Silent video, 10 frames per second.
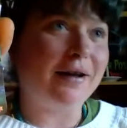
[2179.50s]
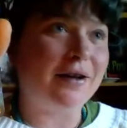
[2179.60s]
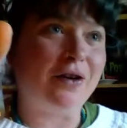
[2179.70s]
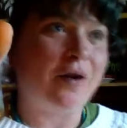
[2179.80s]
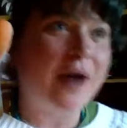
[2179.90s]

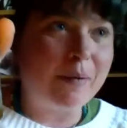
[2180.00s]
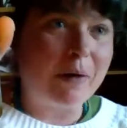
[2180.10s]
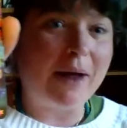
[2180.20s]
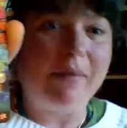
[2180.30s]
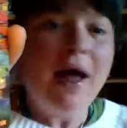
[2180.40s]
you know,
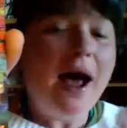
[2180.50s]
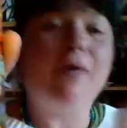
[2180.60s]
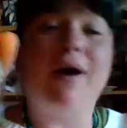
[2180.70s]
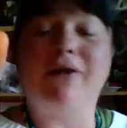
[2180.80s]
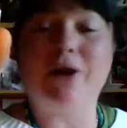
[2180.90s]
Abraham,
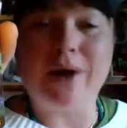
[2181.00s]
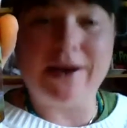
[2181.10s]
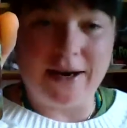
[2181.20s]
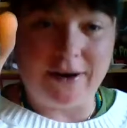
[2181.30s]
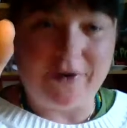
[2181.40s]
however you
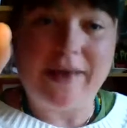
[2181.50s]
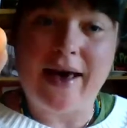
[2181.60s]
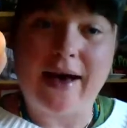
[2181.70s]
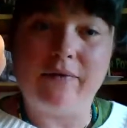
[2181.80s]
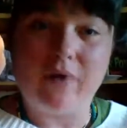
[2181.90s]
identify
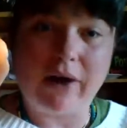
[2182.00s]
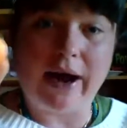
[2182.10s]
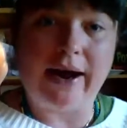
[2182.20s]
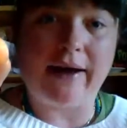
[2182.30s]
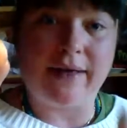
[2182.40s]
that,
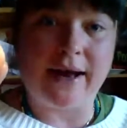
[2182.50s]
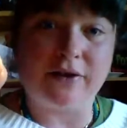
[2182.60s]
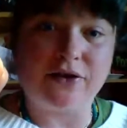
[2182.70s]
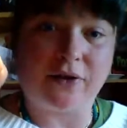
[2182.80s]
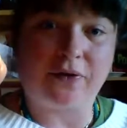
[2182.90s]
okay? And that
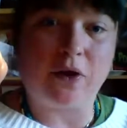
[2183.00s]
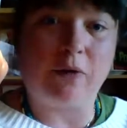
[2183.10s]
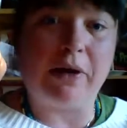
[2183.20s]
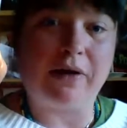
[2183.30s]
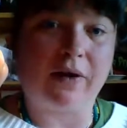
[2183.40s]
is just for you,
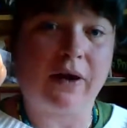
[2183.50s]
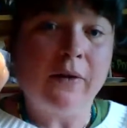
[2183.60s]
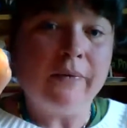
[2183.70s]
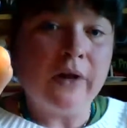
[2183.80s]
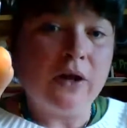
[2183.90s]
but it's like
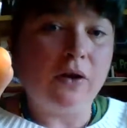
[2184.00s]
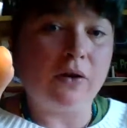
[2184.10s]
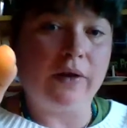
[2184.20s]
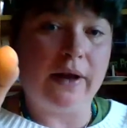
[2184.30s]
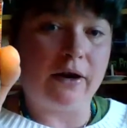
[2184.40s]

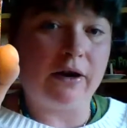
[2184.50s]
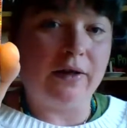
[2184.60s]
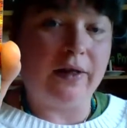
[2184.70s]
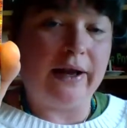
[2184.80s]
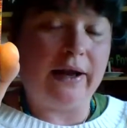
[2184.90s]
you're
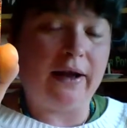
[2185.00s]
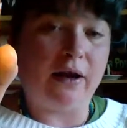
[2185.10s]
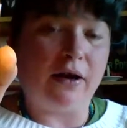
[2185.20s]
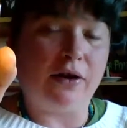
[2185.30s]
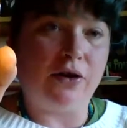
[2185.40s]
literally
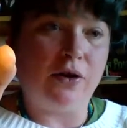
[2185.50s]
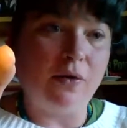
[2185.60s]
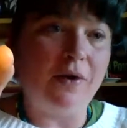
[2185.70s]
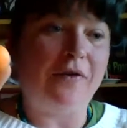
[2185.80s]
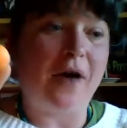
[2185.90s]

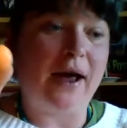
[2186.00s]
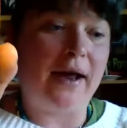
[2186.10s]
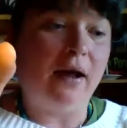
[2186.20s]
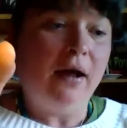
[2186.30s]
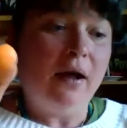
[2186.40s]

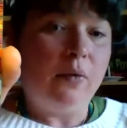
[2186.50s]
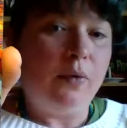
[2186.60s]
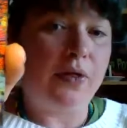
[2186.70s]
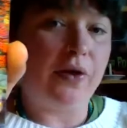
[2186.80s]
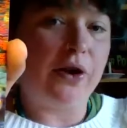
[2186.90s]
unifying
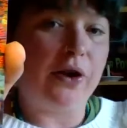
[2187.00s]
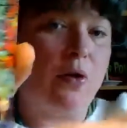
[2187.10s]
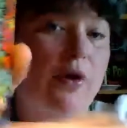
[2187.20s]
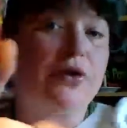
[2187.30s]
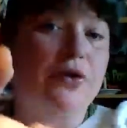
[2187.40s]
with like
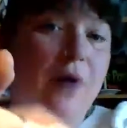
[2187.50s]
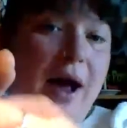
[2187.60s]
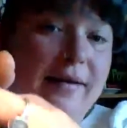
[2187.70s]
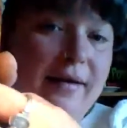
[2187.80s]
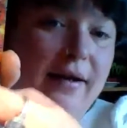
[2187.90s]
your true
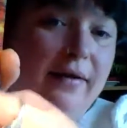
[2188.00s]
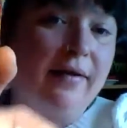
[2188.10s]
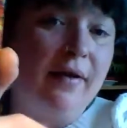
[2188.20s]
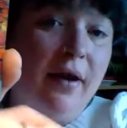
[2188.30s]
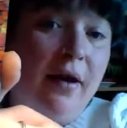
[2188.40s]

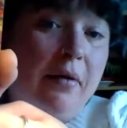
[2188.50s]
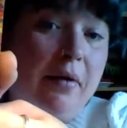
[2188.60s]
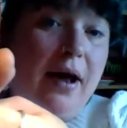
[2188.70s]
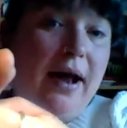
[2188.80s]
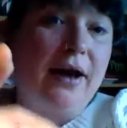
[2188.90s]
essence,
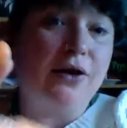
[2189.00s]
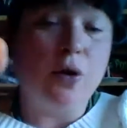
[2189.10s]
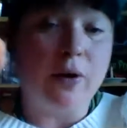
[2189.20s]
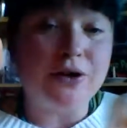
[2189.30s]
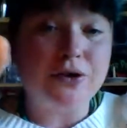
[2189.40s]
and
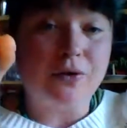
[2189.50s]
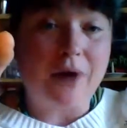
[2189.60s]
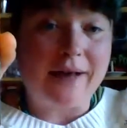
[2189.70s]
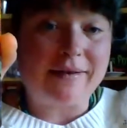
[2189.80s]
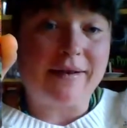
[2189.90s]
your true
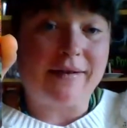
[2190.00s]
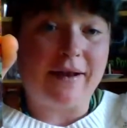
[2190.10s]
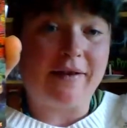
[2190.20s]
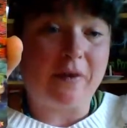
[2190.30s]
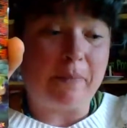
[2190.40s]
essence
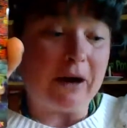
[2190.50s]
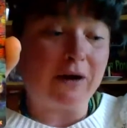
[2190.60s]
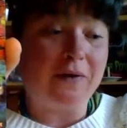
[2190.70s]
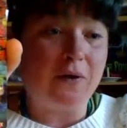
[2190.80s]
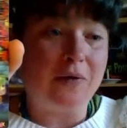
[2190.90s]
is the part
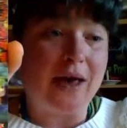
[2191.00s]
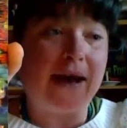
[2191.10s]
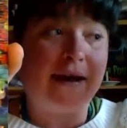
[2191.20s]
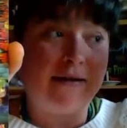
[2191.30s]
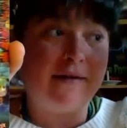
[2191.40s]
of you that
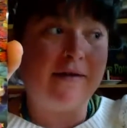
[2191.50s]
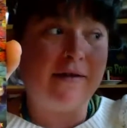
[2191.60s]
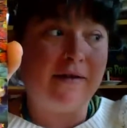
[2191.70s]
is